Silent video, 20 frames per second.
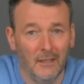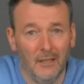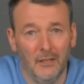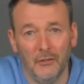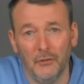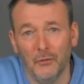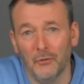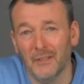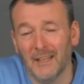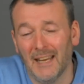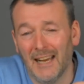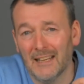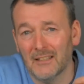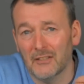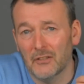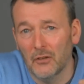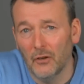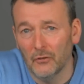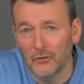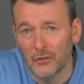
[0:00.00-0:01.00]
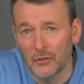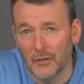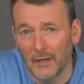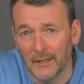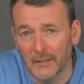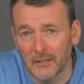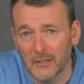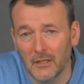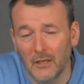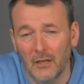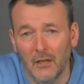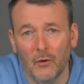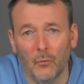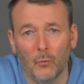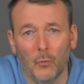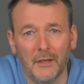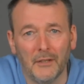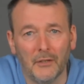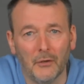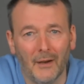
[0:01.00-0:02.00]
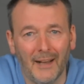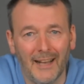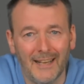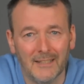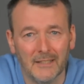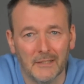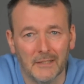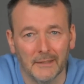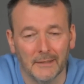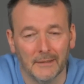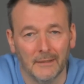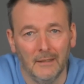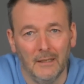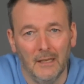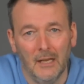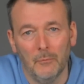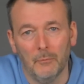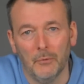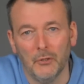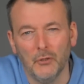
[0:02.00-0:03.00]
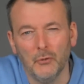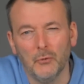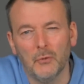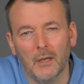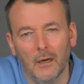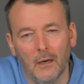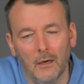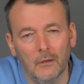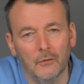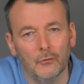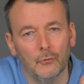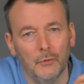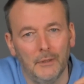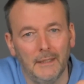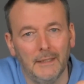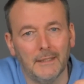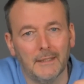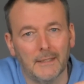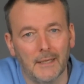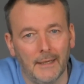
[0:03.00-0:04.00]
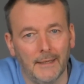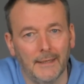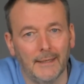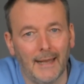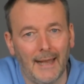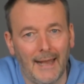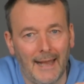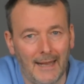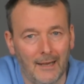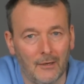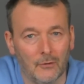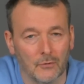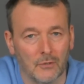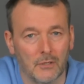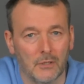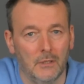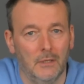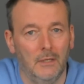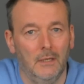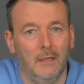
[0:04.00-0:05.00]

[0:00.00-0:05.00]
You can add contrast when you're editing, but you can't really take out